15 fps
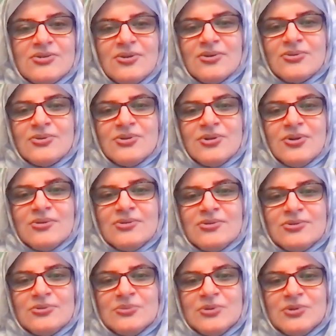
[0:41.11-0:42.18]
or could not do
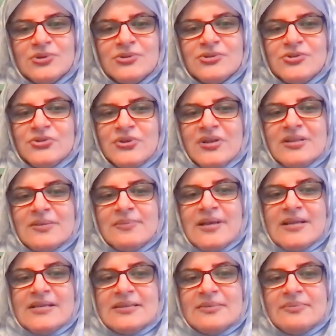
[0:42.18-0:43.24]
more during the
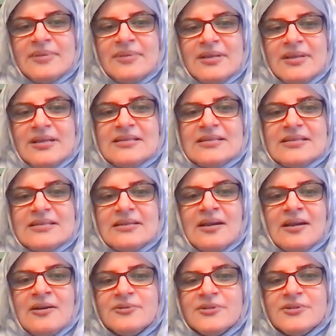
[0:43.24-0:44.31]
blessed minutes and
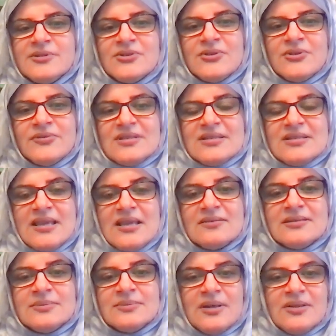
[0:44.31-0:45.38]
hours of the
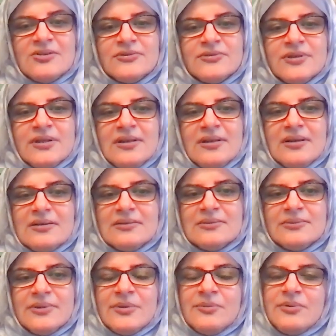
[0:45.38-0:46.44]
sacred month of Allah
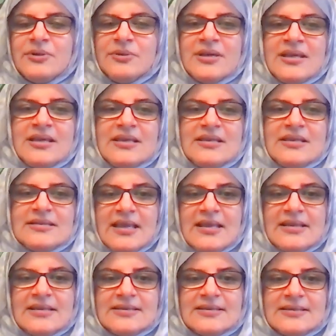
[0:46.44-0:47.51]
when we were His
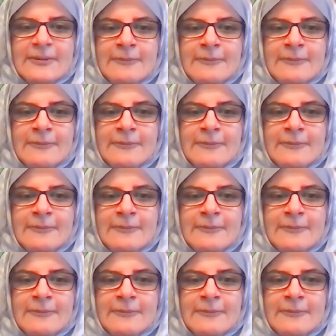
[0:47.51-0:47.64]
guests.